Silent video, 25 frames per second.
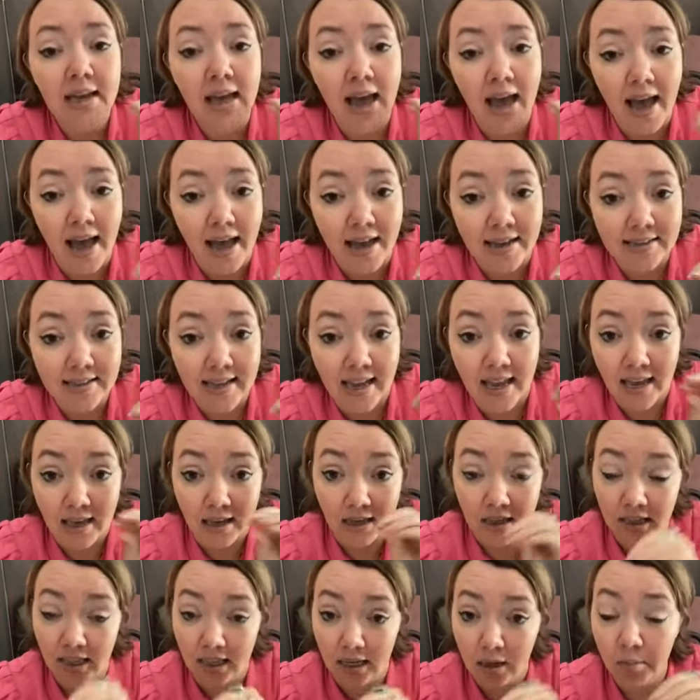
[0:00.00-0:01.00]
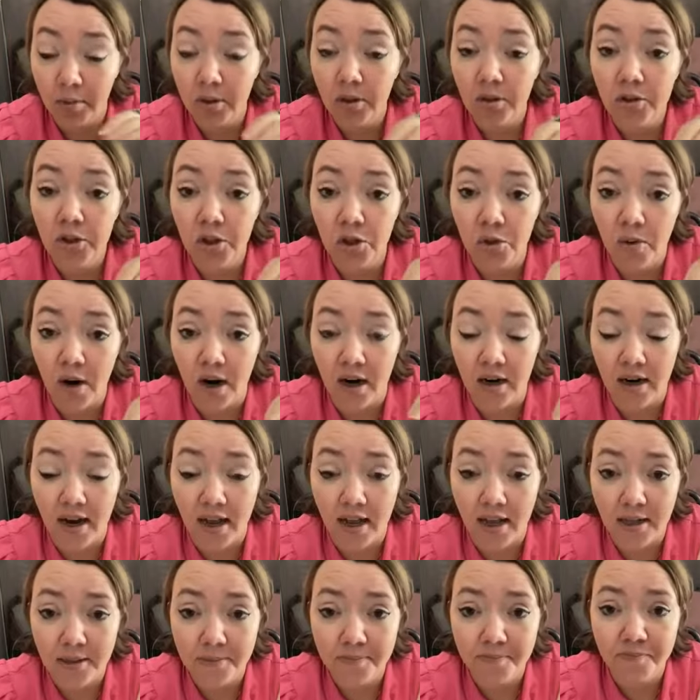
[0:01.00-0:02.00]
has a clickable
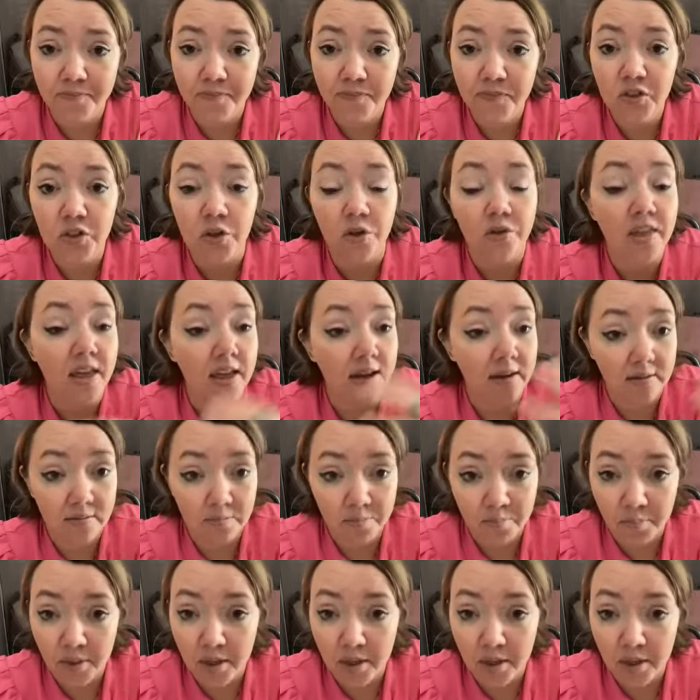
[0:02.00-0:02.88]
URL so that